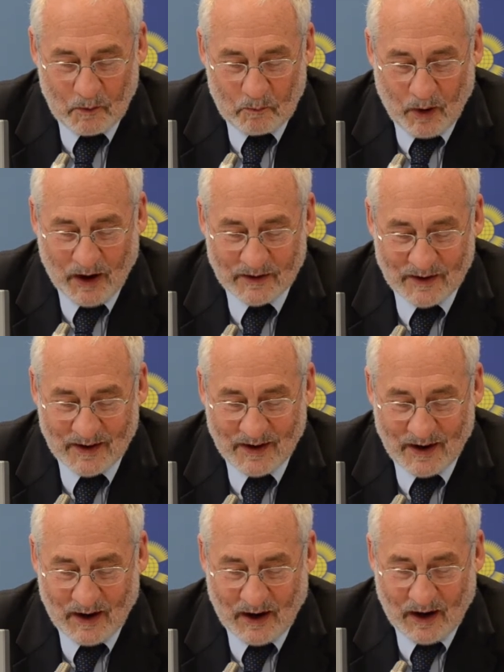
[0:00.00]
But
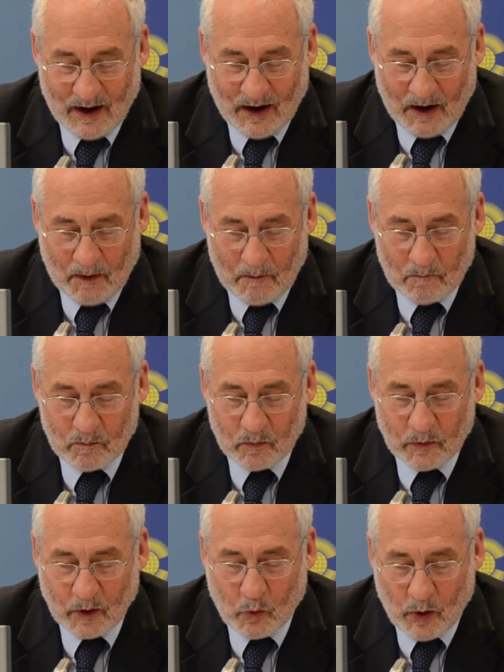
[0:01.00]

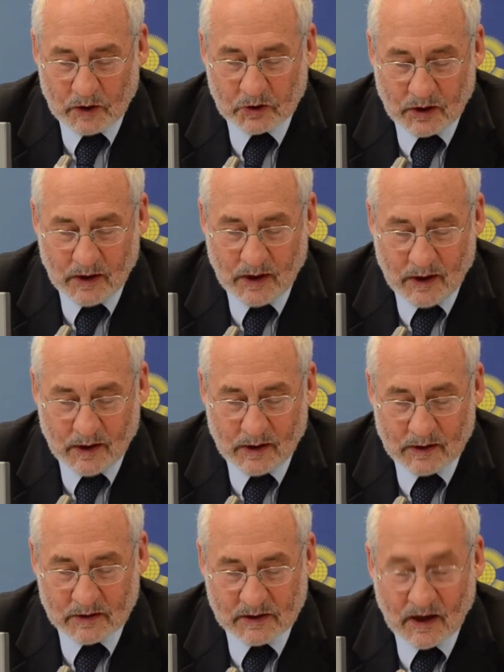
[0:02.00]
the question
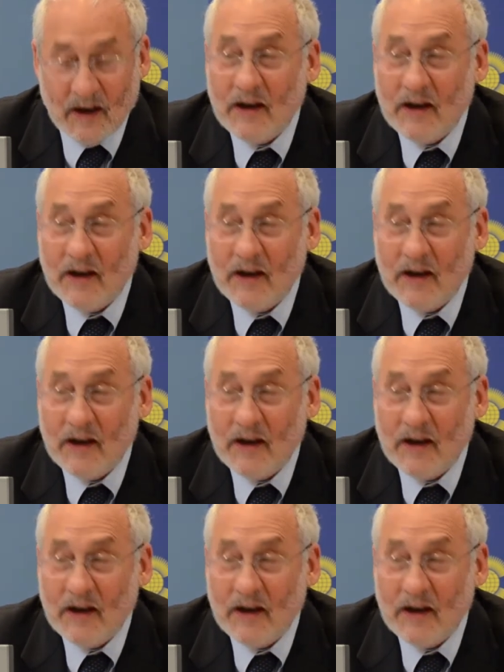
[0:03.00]
is,